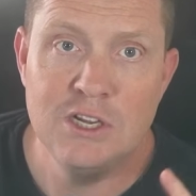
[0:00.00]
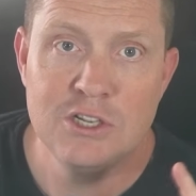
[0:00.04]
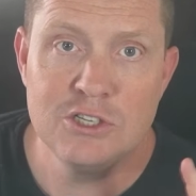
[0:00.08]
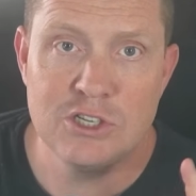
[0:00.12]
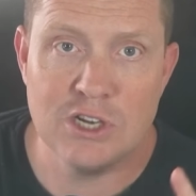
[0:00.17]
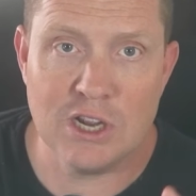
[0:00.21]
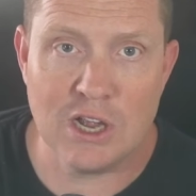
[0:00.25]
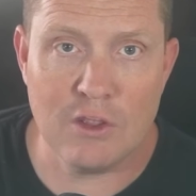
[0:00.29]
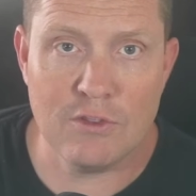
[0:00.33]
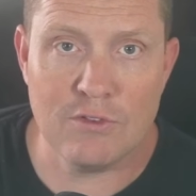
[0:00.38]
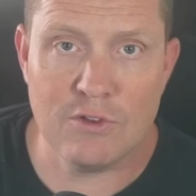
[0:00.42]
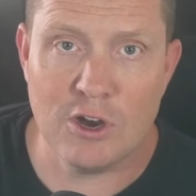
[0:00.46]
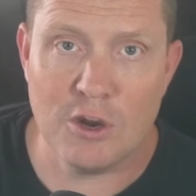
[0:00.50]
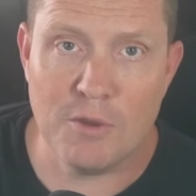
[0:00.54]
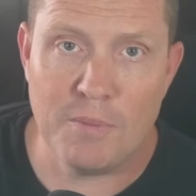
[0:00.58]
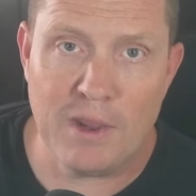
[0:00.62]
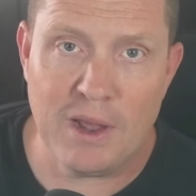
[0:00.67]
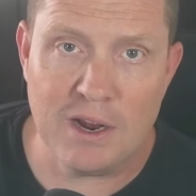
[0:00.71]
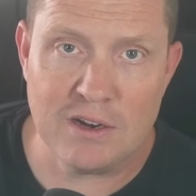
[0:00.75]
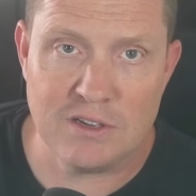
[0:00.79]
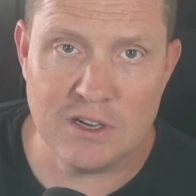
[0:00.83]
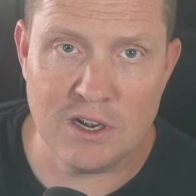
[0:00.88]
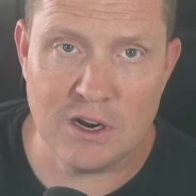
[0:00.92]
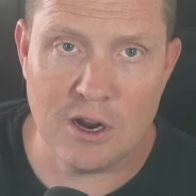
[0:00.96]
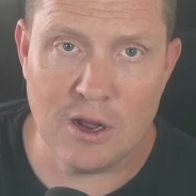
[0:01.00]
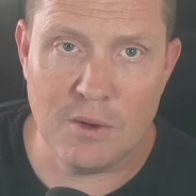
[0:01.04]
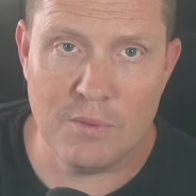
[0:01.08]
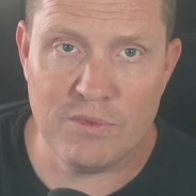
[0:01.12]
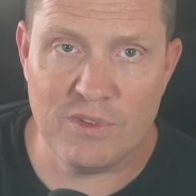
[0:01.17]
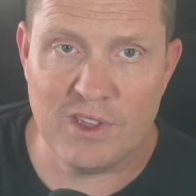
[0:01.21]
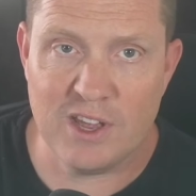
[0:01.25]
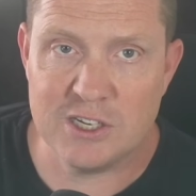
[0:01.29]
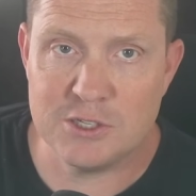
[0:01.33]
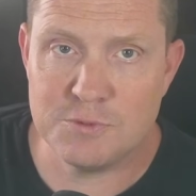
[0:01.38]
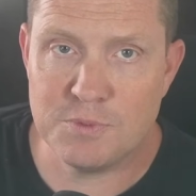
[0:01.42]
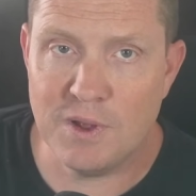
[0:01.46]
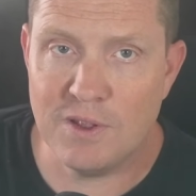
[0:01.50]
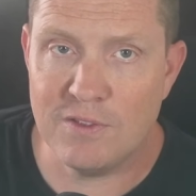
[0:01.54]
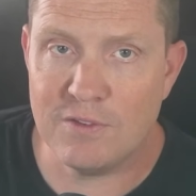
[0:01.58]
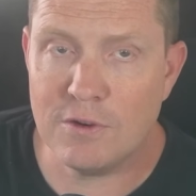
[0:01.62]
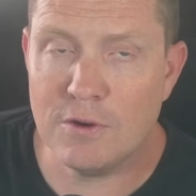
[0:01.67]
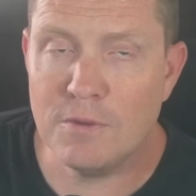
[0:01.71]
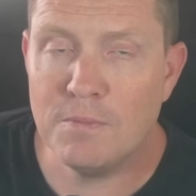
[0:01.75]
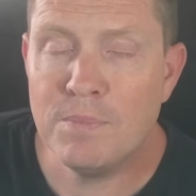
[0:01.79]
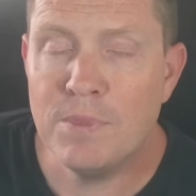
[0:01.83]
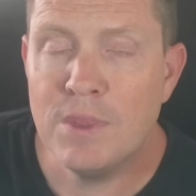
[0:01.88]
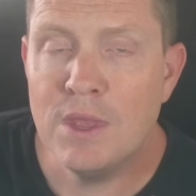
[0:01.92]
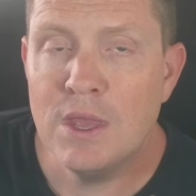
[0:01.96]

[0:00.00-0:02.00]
Check out starter pack dot com slash Spencer.